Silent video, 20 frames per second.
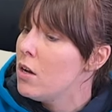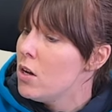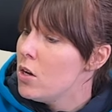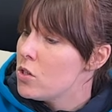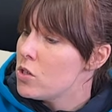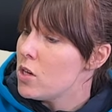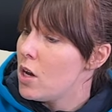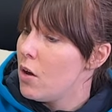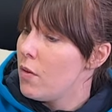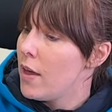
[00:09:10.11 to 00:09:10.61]

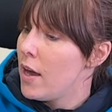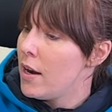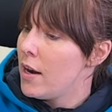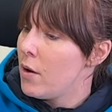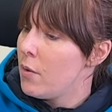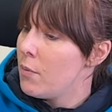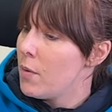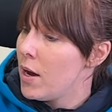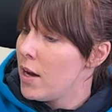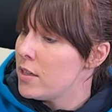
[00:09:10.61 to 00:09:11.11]
So then
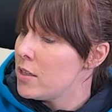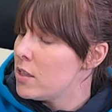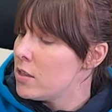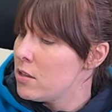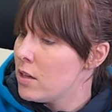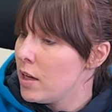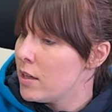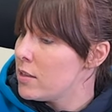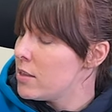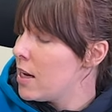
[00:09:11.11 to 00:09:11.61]
I, I did
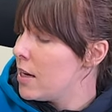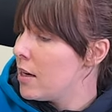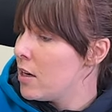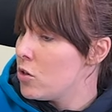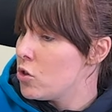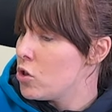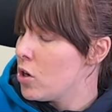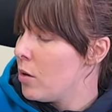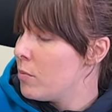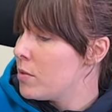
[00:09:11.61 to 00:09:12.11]
like dead
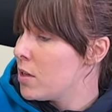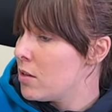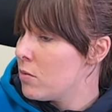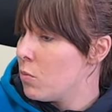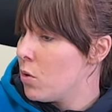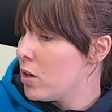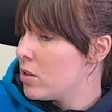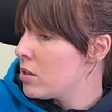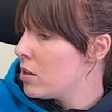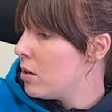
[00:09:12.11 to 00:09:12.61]
end jobs. I
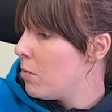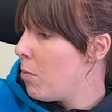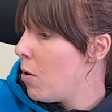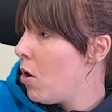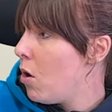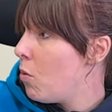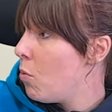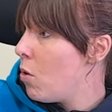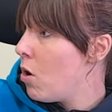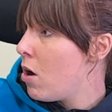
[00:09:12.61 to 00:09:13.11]
worked in a
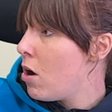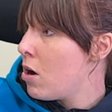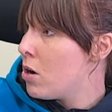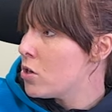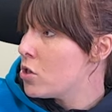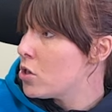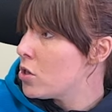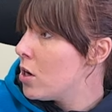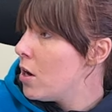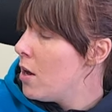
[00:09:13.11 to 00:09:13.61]
pot
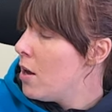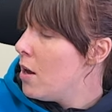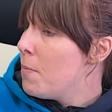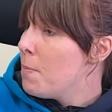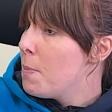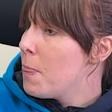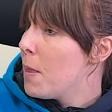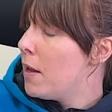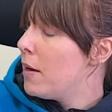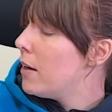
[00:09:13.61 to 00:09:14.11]
wash
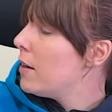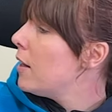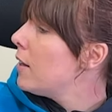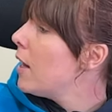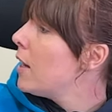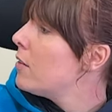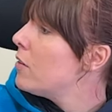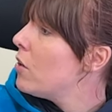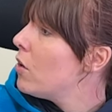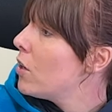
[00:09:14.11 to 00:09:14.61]
and then I
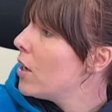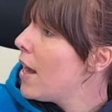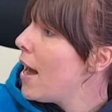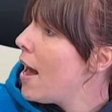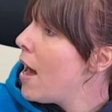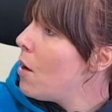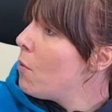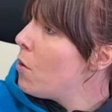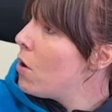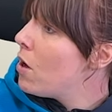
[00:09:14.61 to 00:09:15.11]
landed on
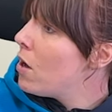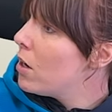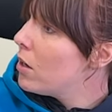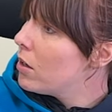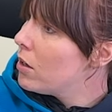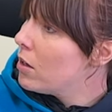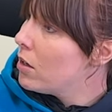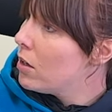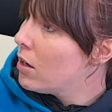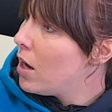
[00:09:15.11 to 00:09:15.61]
care
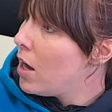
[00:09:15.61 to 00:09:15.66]
work.